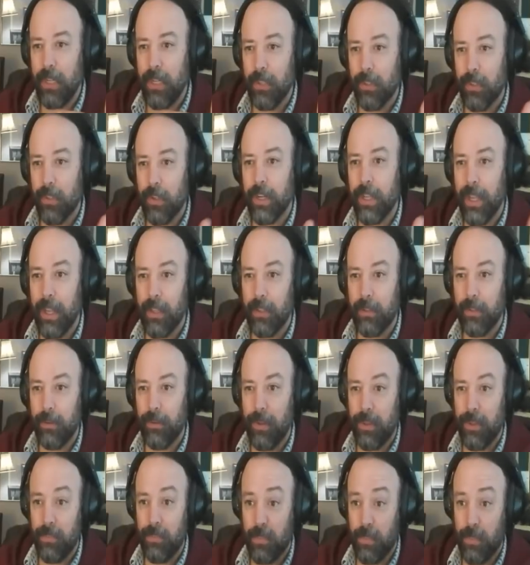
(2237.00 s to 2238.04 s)
learning
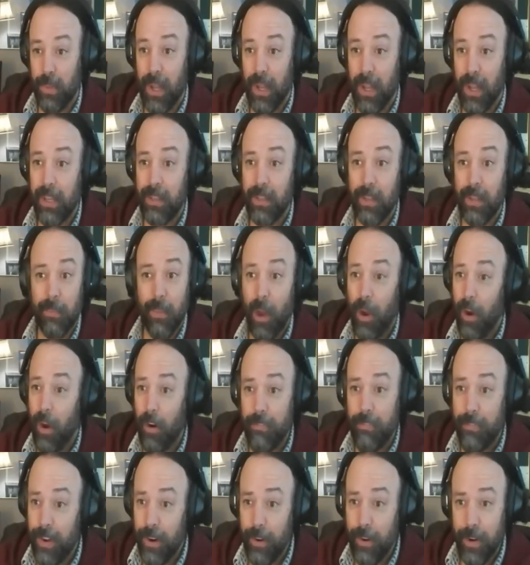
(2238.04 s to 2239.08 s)
algorithms behind them are
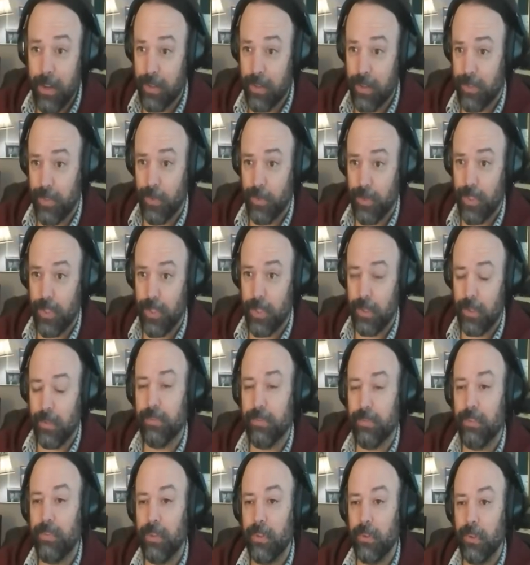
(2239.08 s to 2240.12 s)
very associative.
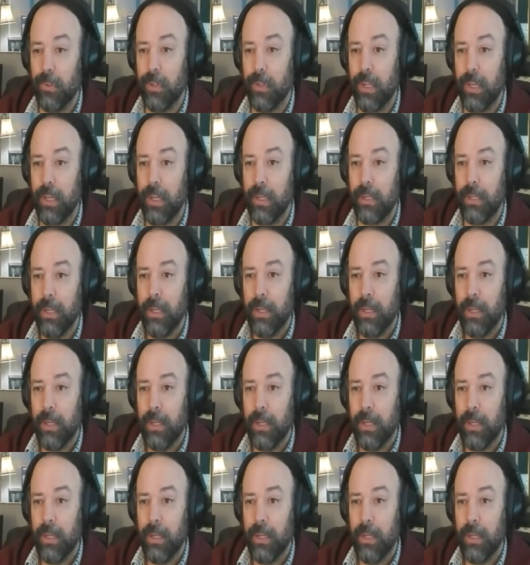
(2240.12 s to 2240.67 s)
If you look at